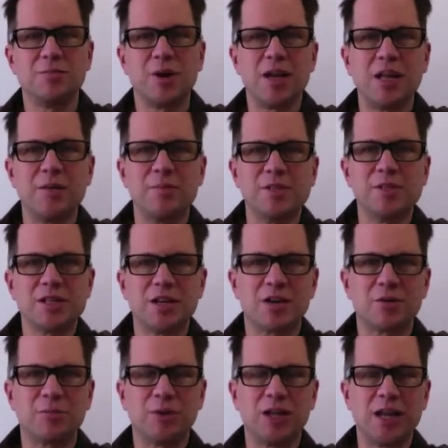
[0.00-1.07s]
My name is
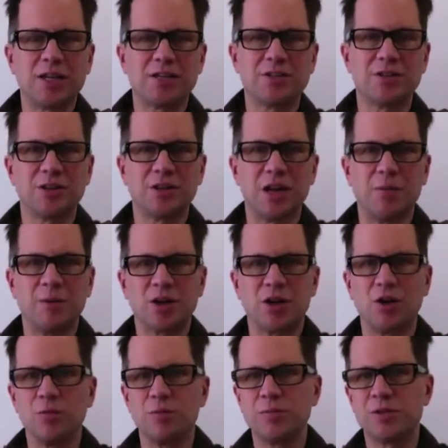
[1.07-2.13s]
Eric Blanchard. I'm a
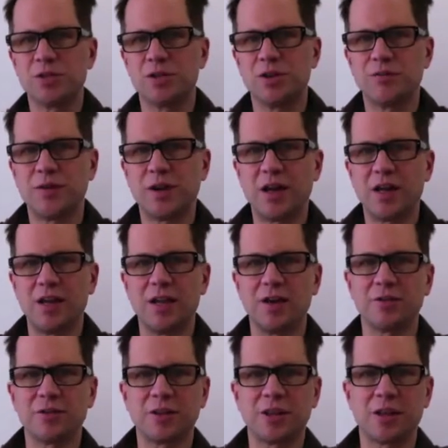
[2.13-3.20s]
COPE certified
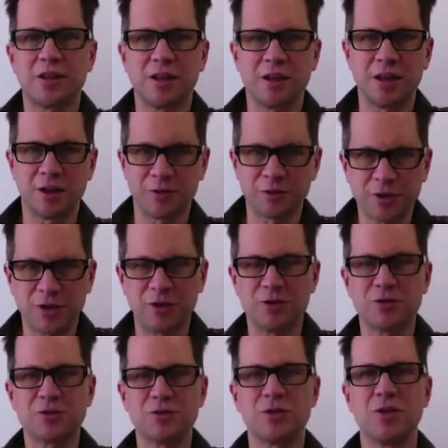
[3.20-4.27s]
health
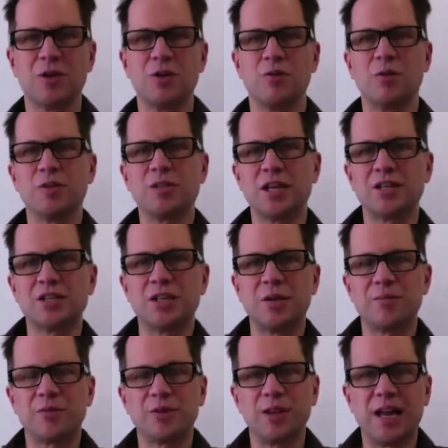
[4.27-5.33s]
coach with Take
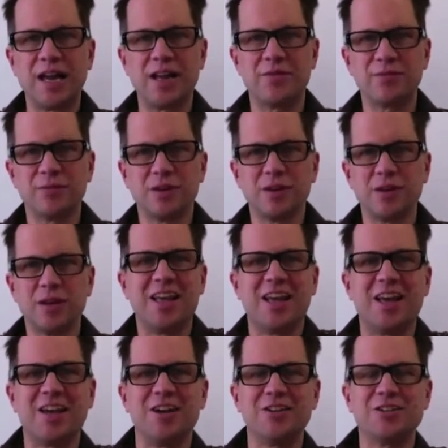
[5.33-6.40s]
Shape for Life.
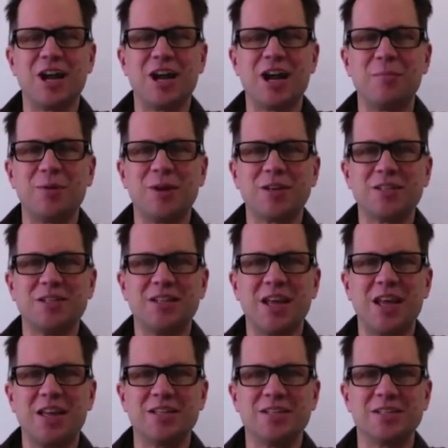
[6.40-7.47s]
And our topic
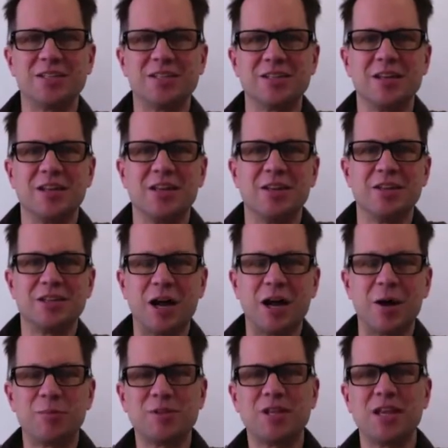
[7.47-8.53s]
today is the
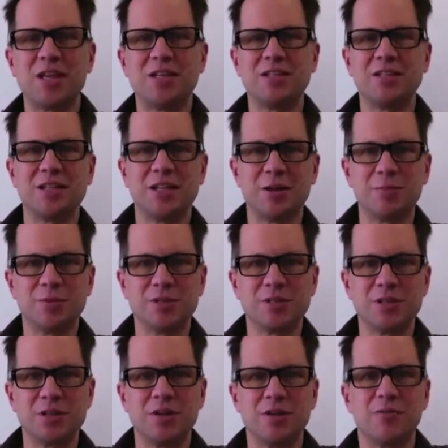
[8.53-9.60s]
top 10 tips
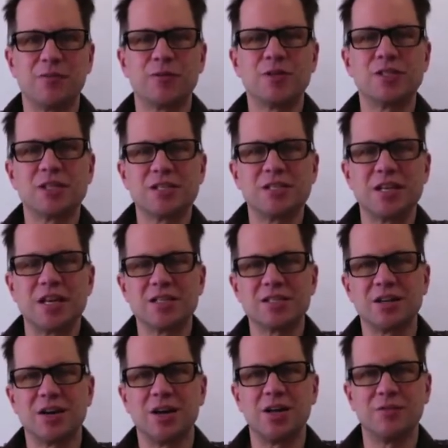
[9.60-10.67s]
for
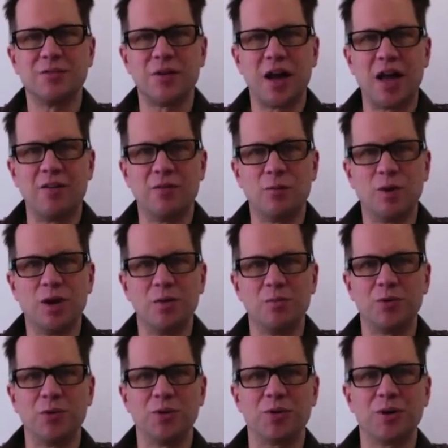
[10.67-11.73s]
success on the 5&1
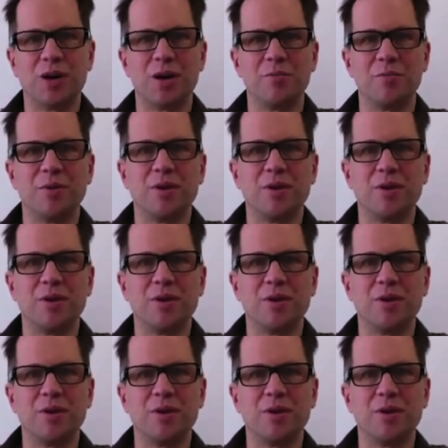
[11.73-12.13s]
program.